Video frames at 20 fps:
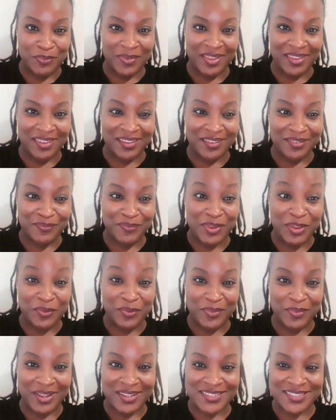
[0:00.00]
me
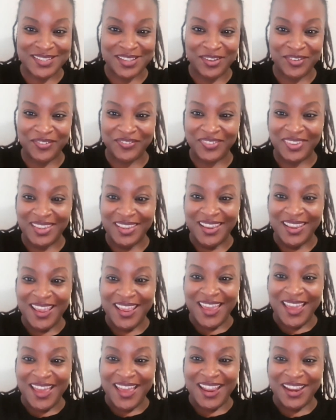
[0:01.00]
mute myself.
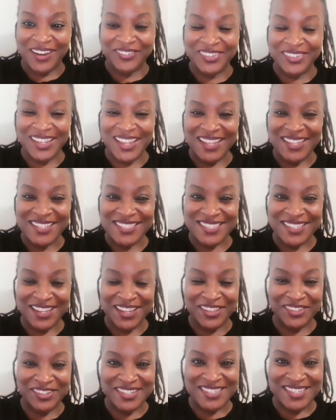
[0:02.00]
I realized
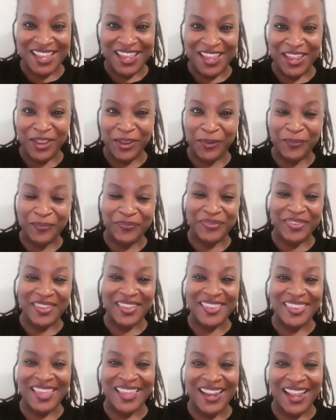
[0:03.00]
the other day
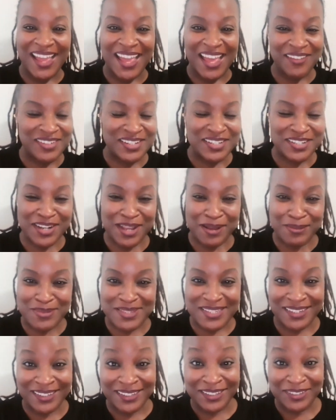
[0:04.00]
that I haven't dropped
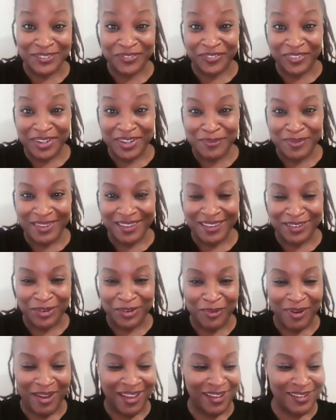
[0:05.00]
a good freebie in
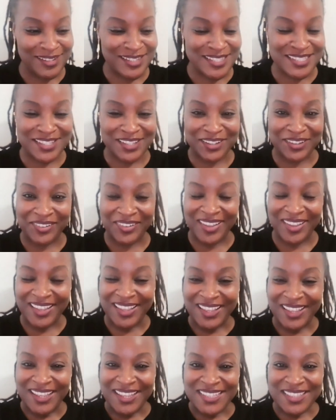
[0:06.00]
a while. So,
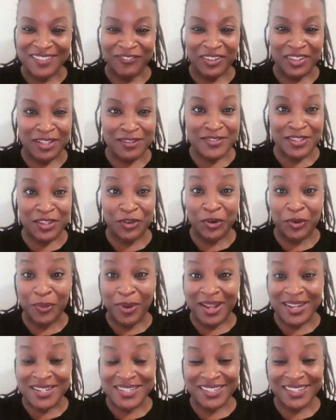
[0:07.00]
for those of you who are
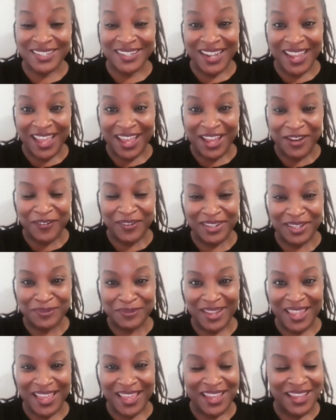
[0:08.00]
watching now while
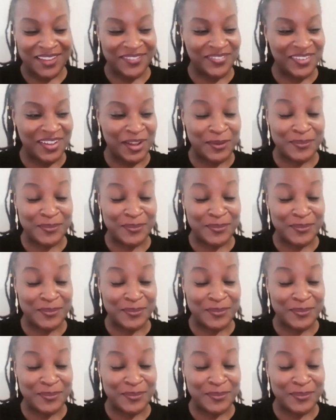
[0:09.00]
I'm live,